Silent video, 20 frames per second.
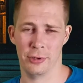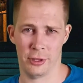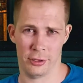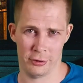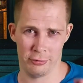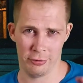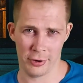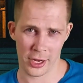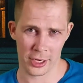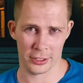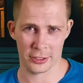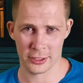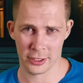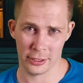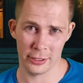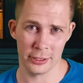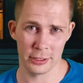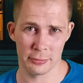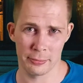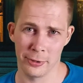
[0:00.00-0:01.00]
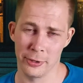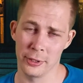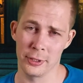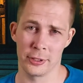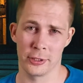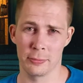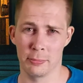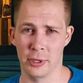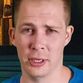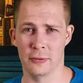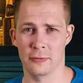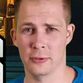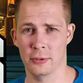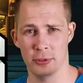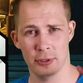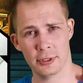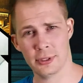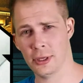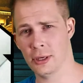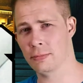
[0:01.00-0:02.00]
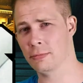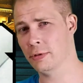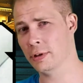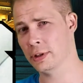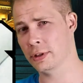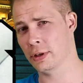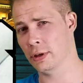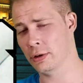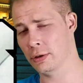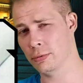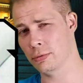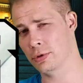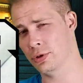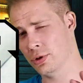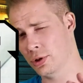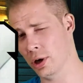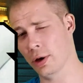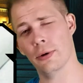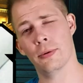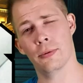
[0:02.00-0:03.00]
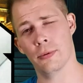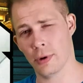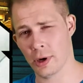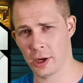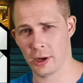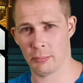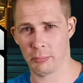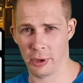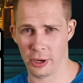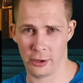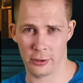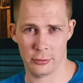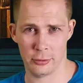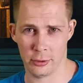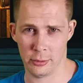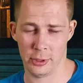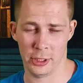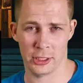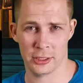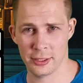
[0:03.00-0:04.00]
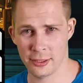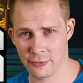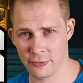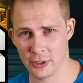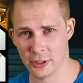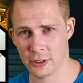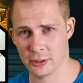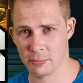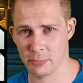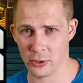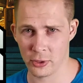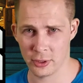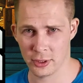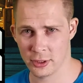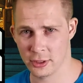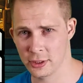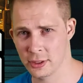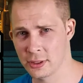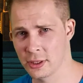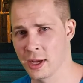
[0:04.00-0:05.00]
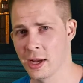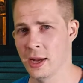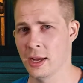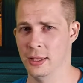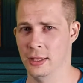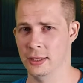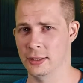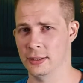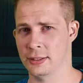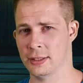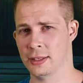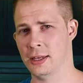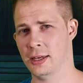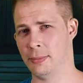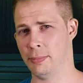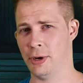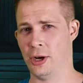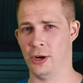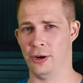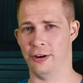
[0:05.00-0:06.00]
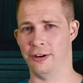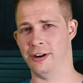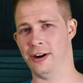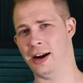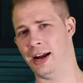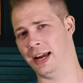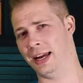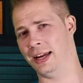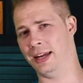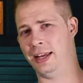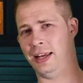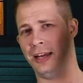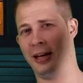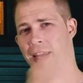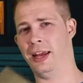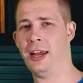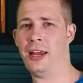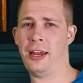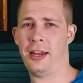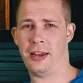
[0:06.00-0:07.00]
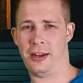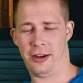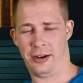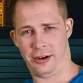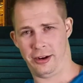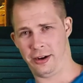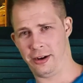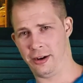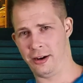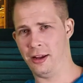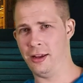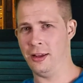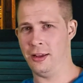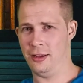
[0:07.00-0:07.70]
with Hereditary spoilers, but for some reason you don't want Paranormal Activity spoilers, then skip right here.